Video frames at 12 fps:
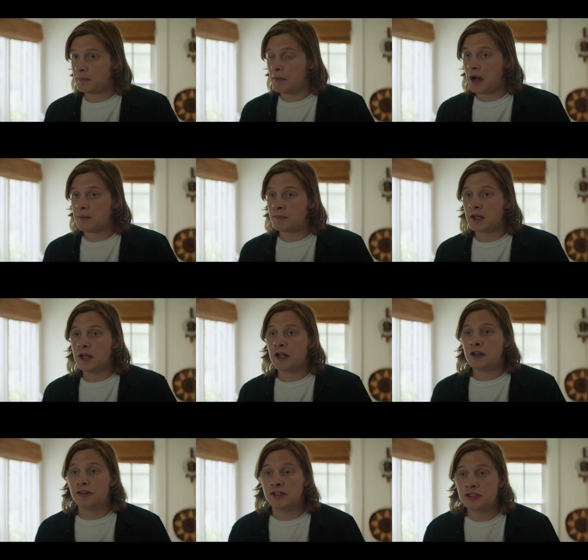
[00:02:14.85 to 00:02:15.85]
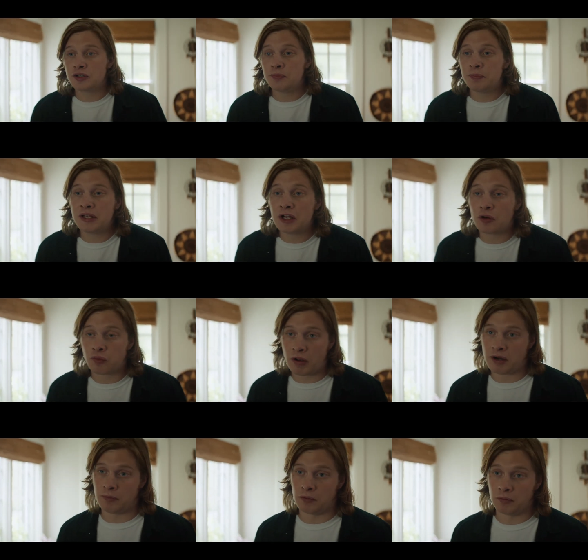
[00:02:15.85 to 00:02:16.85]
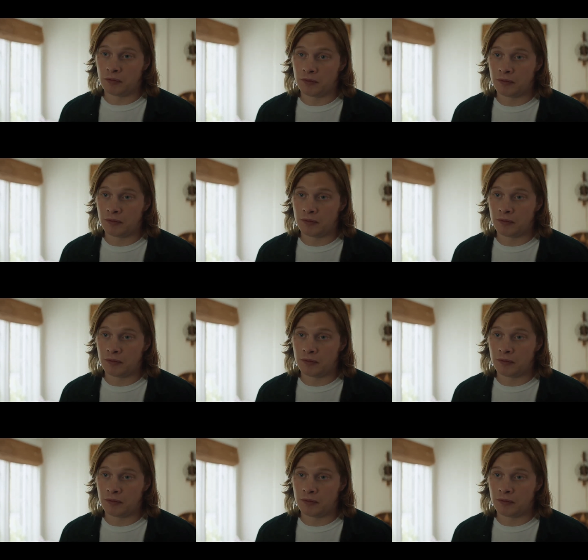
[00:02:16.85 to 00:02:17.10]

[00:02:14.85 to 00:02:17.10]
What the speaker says: Mom, this could be incredible.